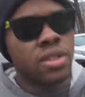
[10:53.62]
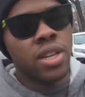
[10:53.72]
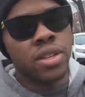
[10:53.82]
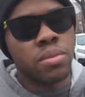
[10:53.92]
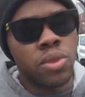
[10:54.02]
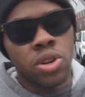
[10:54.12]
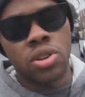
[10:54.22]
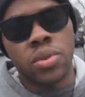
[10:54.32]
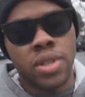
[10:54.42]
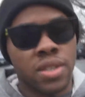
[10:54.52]
to like
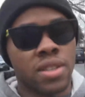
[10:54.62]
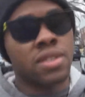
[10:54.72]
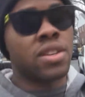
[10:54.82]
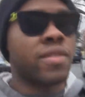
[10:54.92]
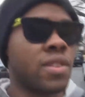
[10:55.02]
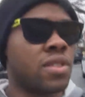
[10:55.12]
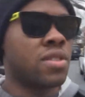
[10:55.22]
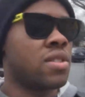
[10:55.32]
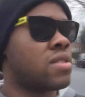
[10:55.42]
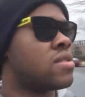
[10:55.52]
mount
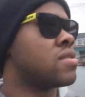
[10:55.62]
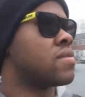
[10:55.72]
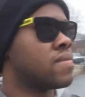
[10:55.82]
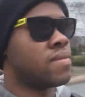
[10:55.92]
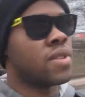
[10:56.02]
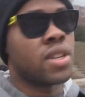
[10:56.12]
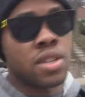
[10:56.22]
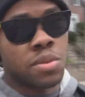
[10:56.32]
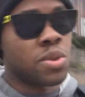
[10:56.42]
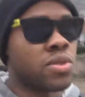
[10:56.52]

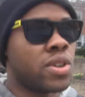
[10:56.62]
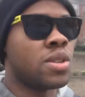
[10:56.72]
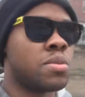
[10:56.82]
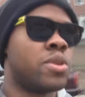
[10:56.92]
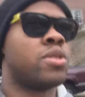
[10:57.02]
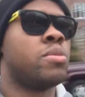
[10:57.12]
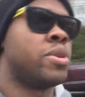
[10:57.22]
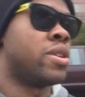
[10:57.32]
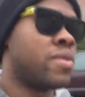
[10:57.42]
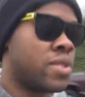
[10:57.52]
like a bolt or
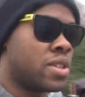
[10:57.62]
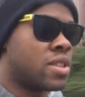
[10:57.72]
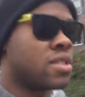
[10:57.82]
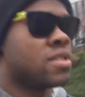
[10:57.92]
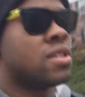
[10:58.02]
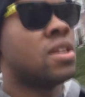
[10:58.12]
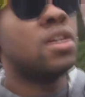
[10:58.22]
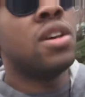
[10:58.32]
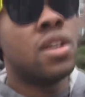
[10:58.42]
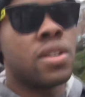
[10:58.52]
anything, so
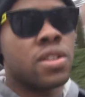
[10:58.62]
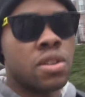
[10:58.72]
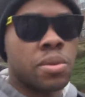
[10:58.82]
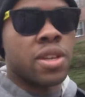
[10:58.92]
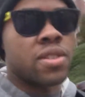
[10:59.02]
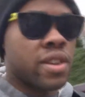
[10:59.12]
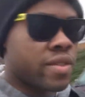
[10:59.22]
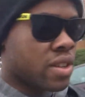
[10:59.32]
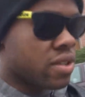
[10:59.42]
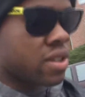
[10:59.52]
I'm kind of gonna
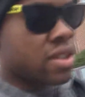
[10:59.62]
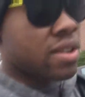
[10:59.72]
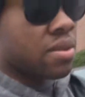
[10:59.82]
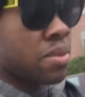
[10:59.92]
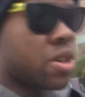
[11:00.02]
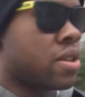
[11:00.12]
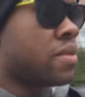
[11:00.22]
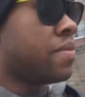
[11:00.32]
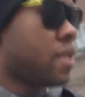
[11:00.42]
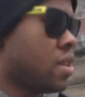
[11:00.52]
have to zip tie this
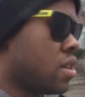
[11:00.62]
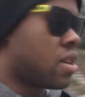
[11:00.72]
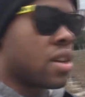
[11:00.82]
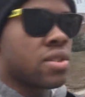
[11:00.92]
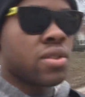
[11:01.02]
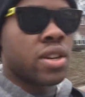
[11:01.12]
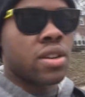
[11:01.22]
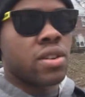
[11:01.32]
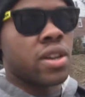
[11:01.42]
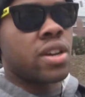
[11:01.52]
somewhere
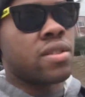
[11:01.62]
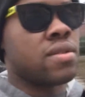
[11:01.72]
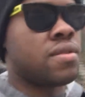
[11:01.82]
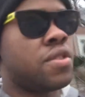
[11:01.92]
with just a couple of